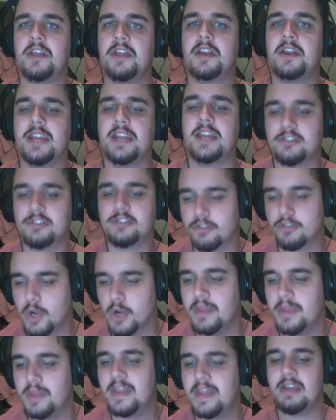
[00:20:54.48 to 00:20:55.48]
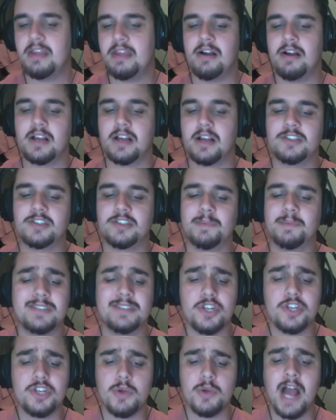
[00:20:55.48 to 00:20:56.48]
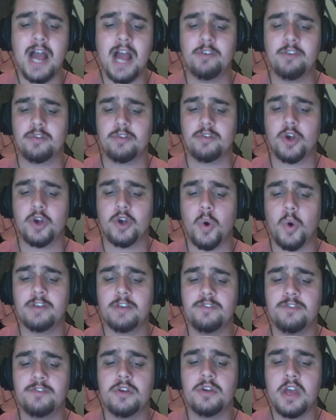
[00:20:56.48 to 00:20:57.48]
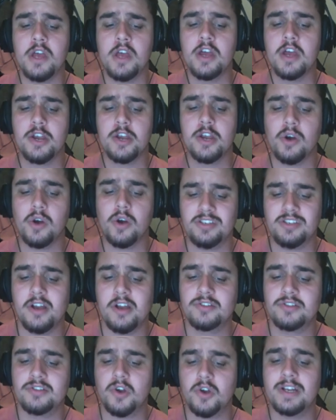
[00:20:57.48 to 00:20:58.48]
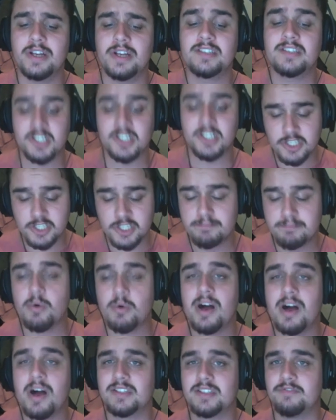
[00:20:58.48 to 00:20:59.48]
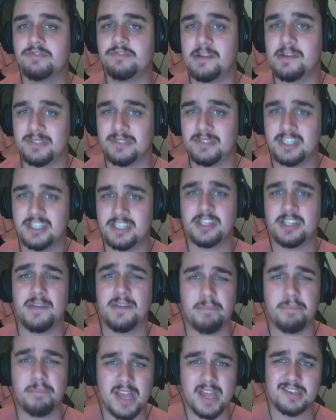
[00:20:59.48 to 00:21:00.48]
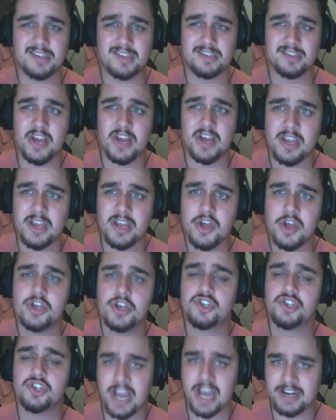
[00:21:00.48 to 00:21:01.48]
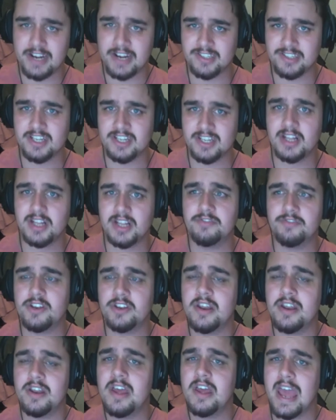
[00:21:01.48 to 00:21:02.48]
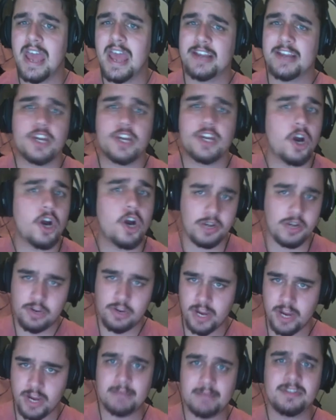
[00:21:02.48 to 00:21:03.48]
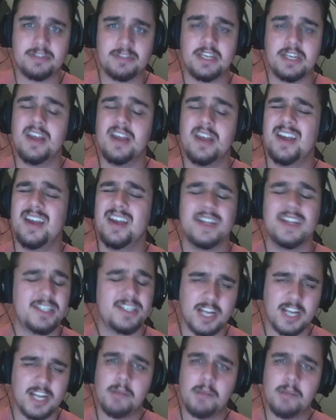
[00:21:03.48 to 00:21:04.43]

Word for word: They need to throw in their young guns, because they do have quite a few nice young signings, such as Poasa Famasili and players like Jaden Sullivan and Cody Ramsey. And there's a